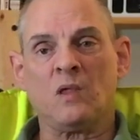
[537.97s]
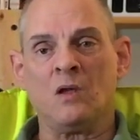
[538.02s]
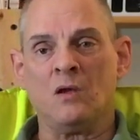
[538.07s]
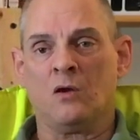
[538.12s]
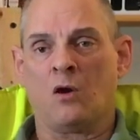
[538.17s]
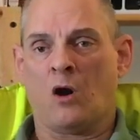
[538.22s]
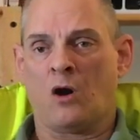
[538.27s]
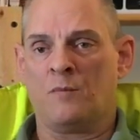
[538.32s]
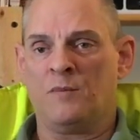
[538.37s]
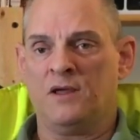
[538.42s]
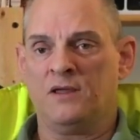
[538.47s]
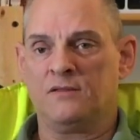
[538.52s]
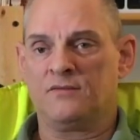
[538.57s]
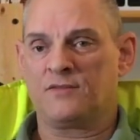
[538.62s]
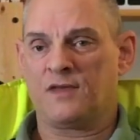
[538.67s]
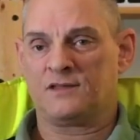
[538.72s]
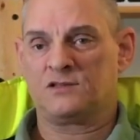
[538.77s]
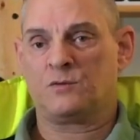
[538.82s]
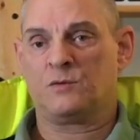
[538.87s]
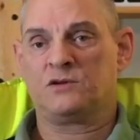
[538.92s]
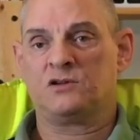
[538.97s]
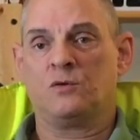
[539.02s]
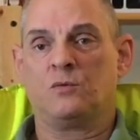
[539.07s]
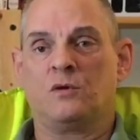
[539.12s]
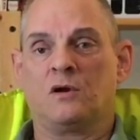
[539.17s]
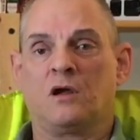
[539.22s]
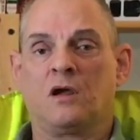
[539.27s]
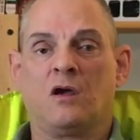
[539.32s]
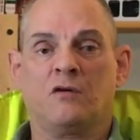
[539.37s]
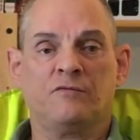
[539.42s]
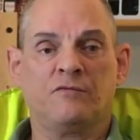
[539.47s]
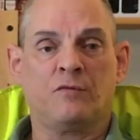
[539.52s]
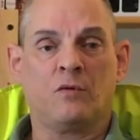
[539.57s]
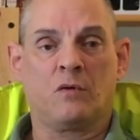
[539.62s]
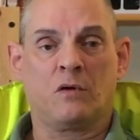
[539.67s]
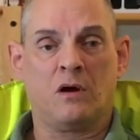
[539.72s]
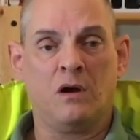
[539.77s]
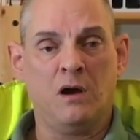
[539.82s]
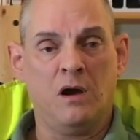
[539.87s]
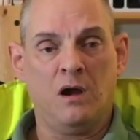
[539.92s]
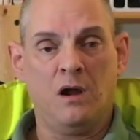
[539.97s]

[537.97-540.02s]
garment, that's what you want to go for.